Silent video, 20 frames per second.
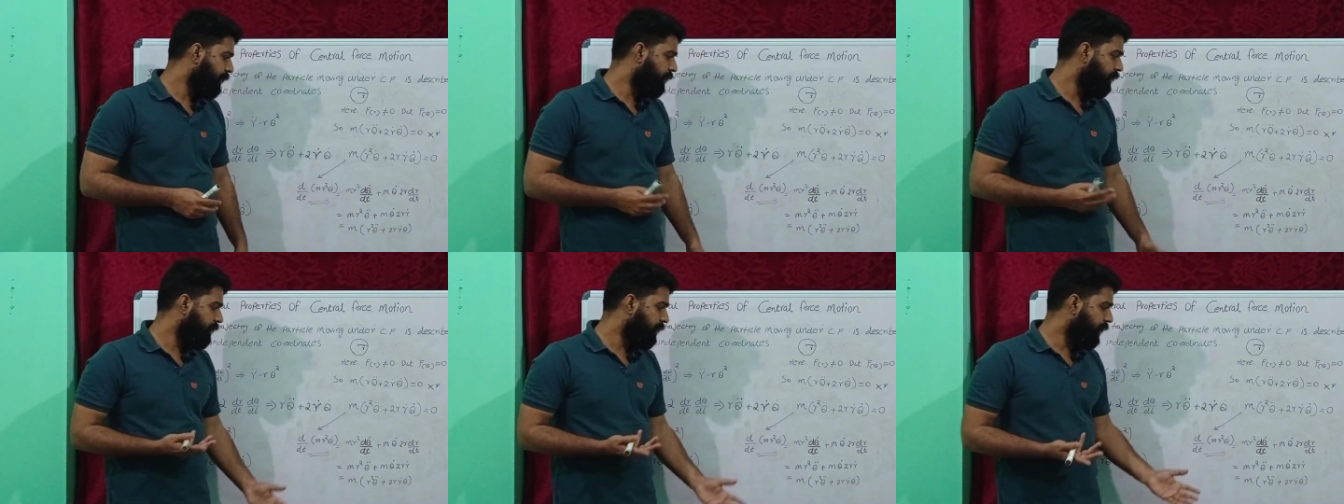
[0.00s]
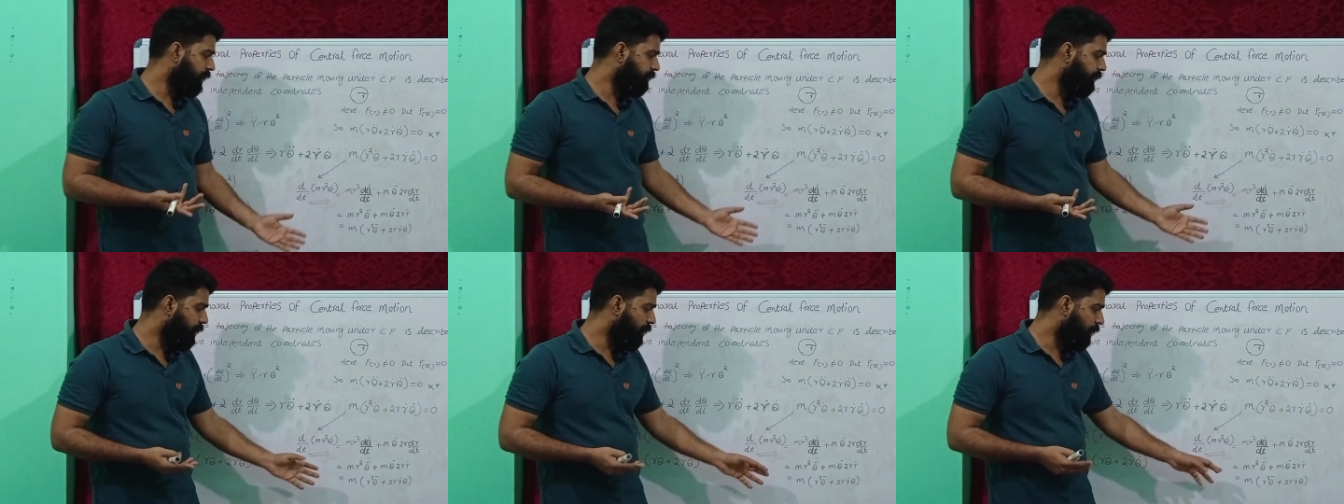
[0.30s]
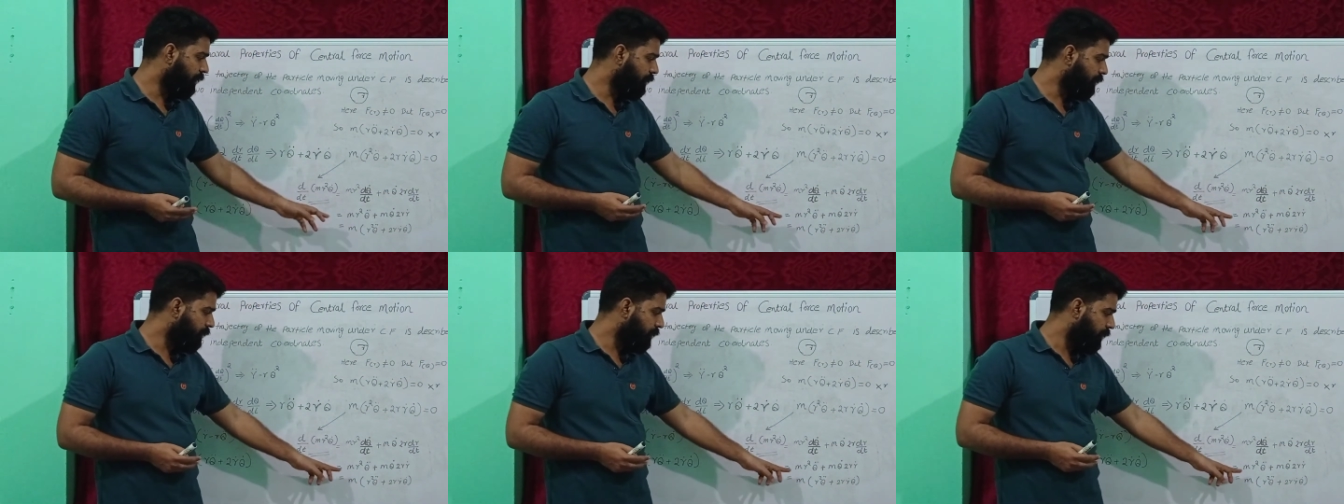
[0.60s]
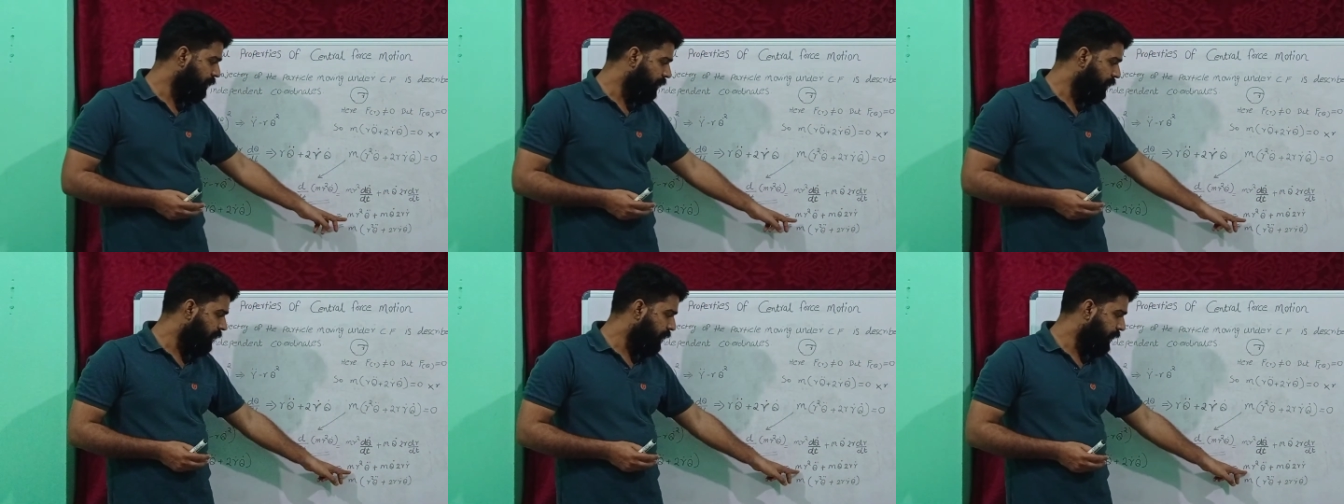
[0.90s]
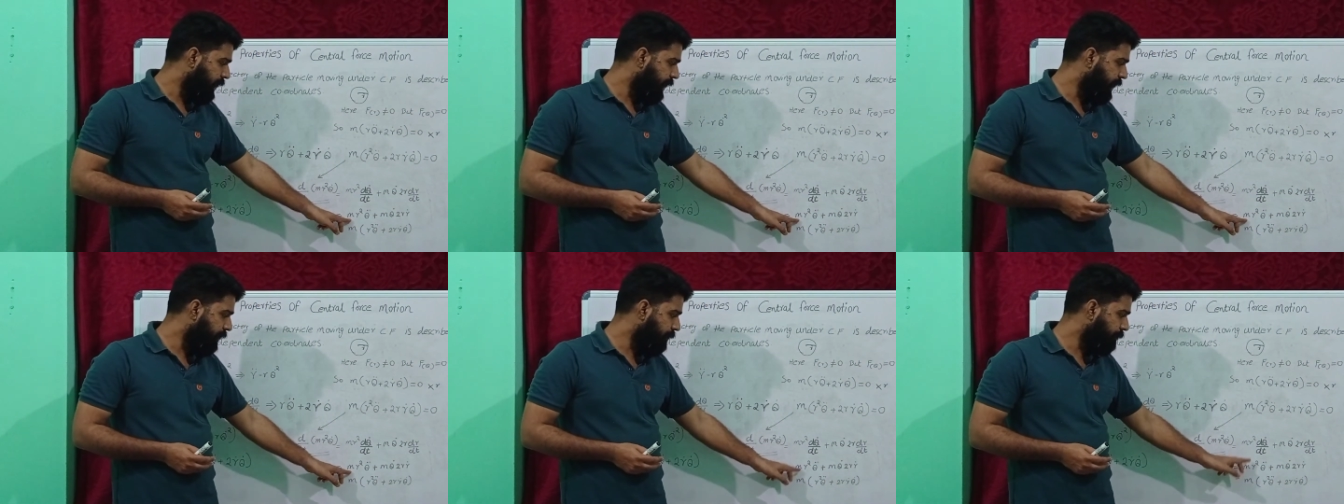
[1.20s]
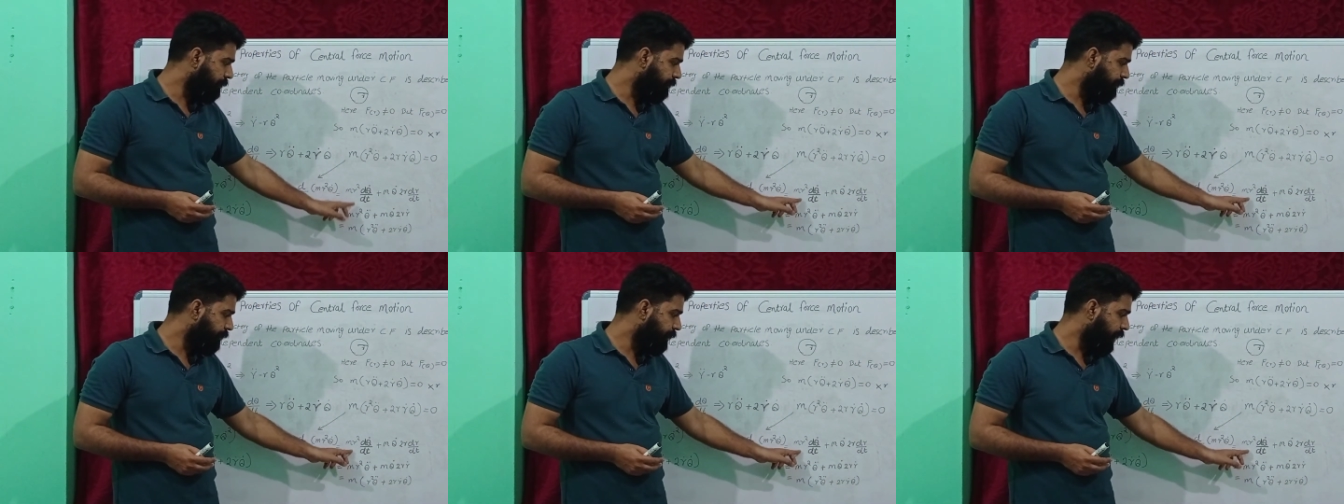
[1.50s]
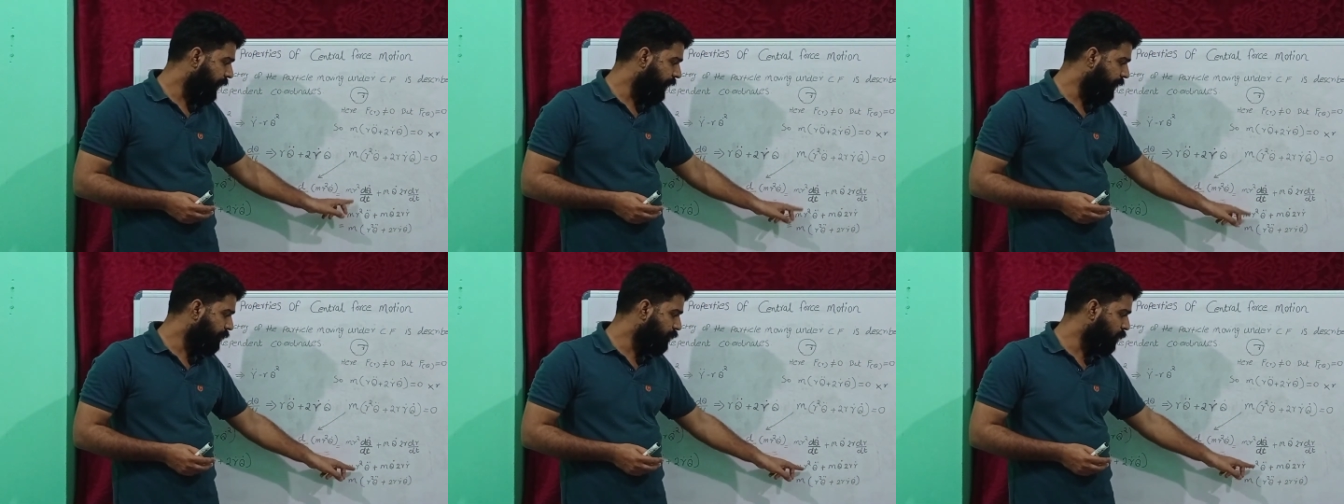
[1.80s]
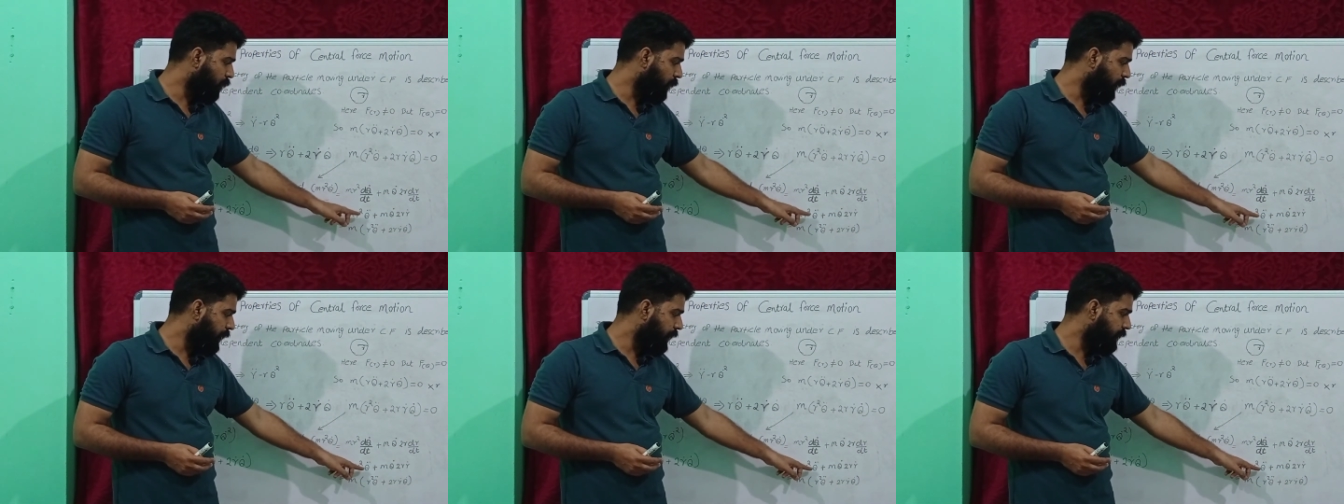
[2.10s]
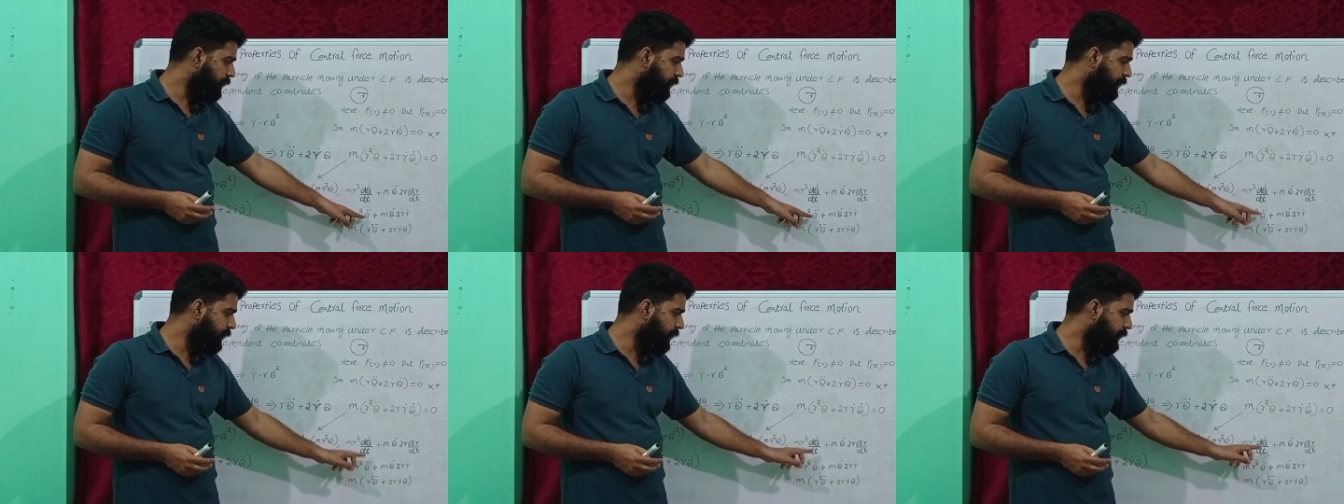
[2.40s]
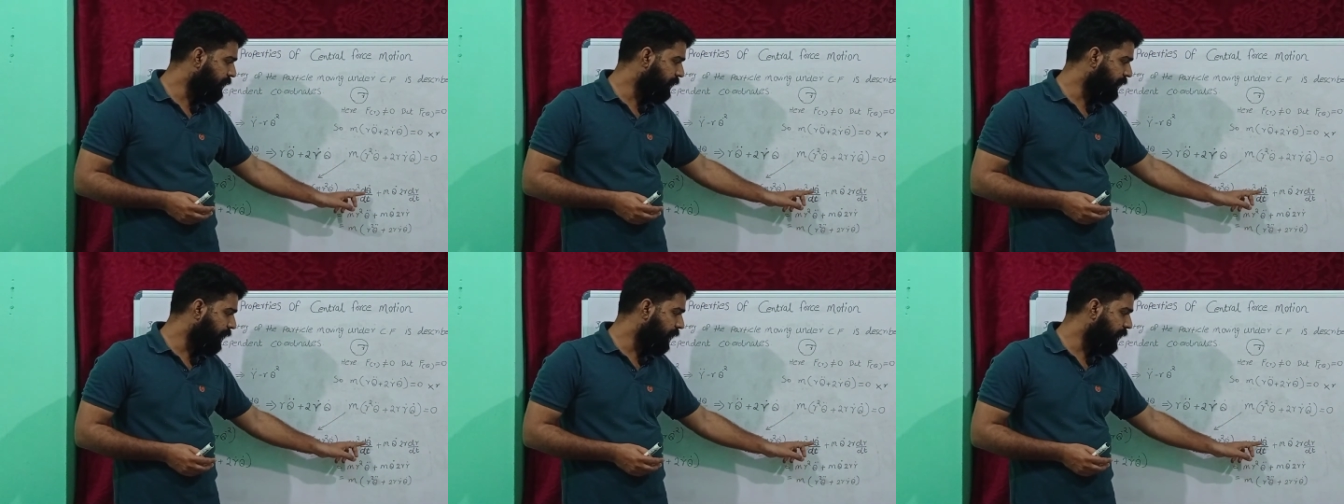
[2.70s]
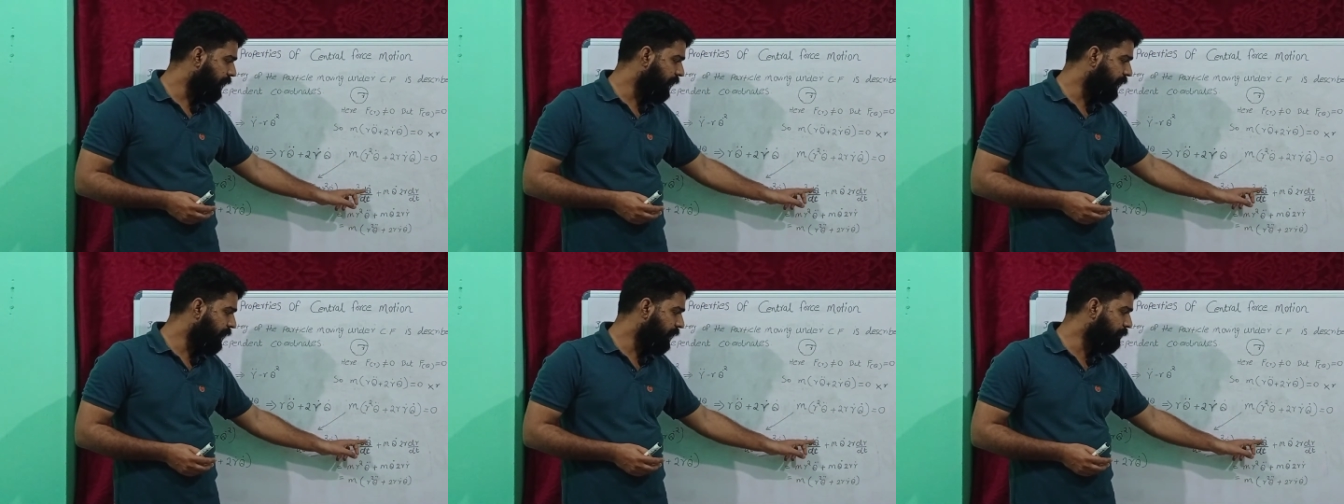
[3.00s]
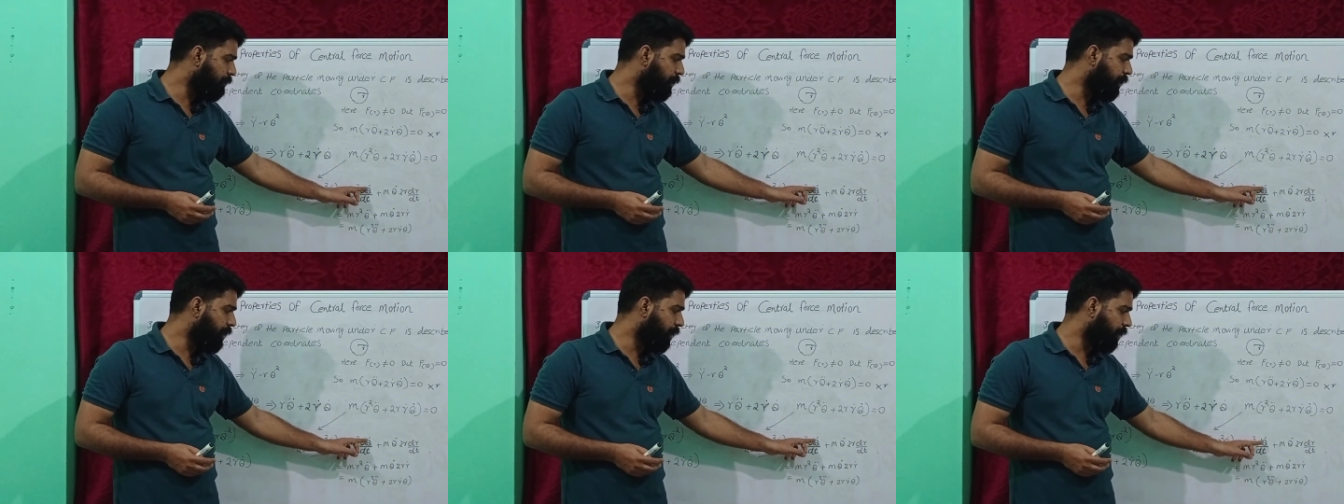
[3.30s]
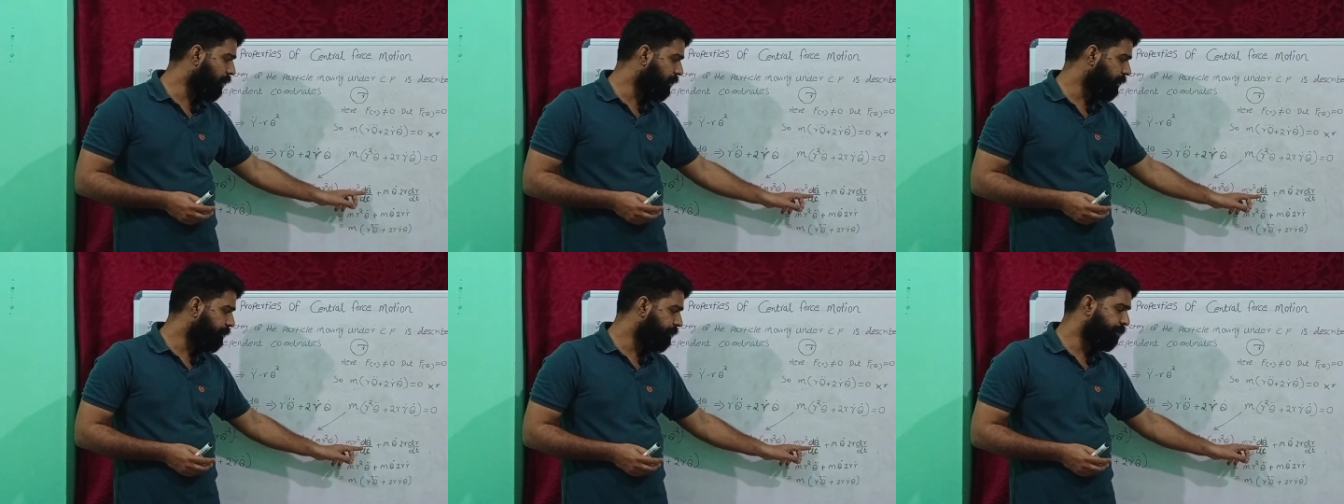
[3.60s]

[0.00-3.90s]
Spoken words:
Then we got m r square theta double dot